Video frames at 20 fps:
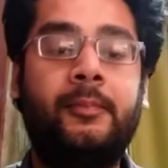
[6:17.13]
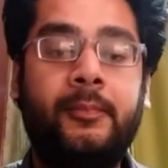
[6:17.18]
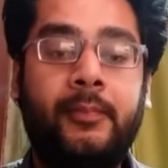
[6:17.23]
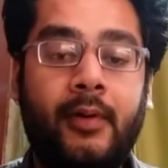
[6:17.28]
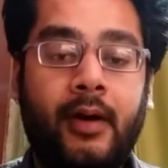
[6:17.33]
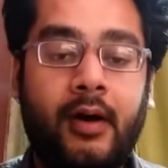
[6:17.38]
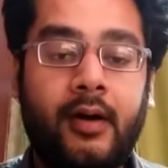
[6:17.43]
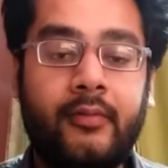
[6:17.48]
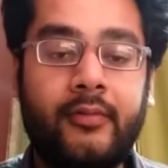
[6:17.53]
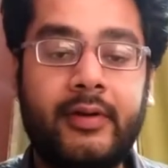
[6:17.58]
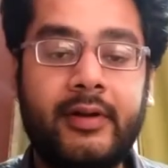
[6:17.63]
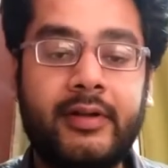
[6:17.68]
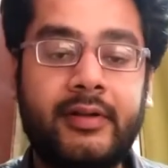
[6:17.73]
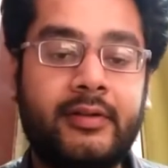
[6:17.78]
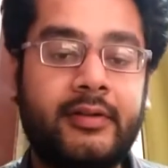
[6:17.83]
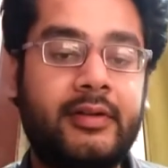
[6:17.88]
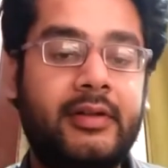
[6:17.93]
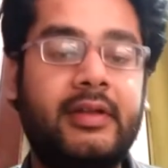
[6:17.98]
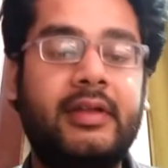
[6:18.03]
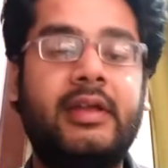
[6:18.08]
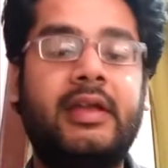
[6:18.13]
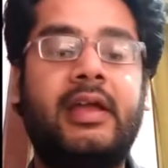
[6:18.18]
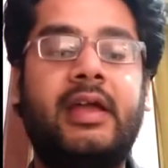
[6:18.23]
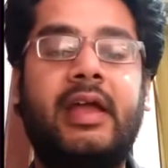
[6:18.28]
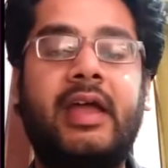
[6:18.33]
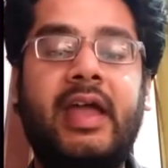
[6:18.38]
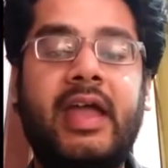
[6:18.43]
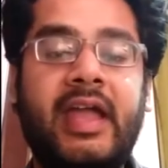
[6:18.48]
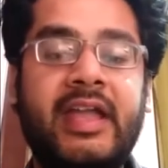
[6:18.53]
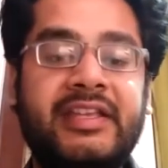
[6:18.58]
power,
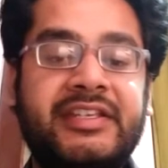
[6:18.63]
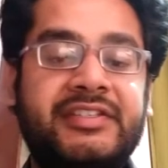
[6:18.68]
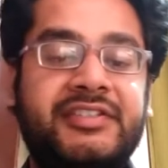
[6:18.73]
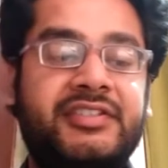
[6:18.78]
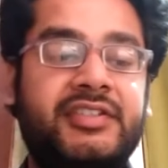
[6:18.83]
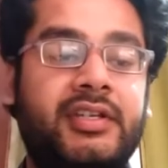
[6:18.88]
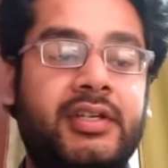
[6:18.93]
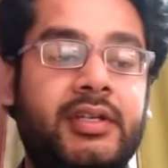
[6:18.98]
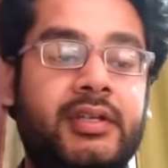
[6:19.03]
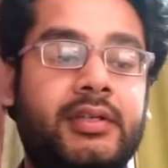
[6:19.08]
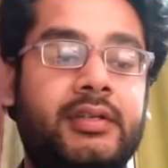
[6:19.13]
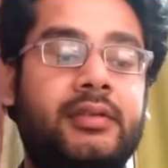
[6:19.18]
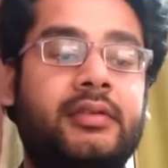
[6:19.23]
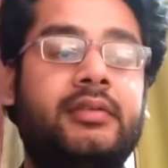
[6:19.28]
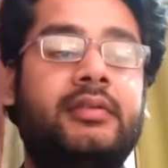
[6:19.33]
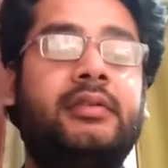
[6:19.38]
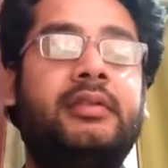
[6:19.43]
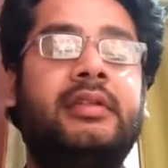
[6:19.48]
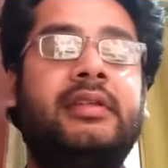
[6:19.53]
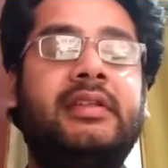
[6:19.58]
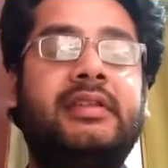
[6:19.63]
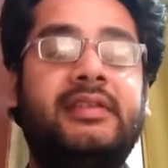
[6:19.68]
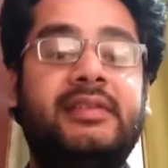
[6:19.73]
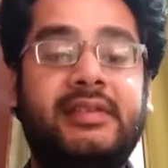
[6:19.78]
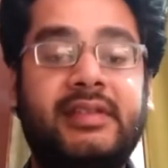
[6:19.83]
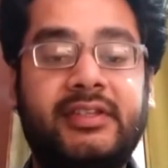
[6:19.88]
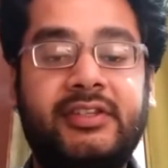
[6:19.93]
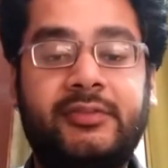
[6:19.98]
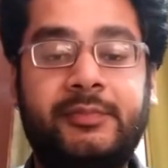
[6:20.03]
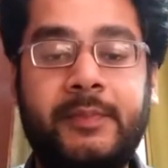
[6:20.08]
action,
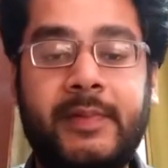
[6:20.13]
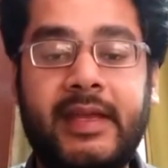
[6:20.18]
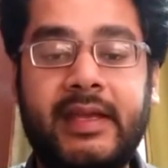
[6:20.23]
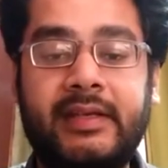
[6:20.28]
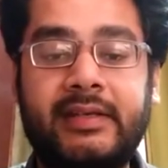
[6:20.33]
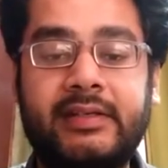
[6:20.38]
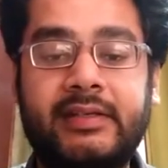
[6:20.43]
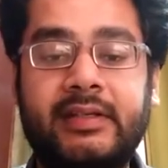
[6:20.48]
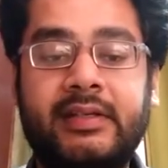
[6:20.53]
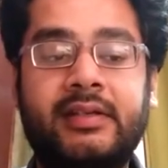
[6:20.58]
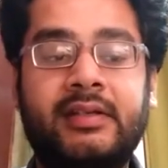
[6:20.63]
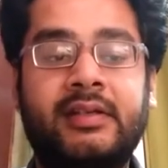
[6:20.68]
suspect,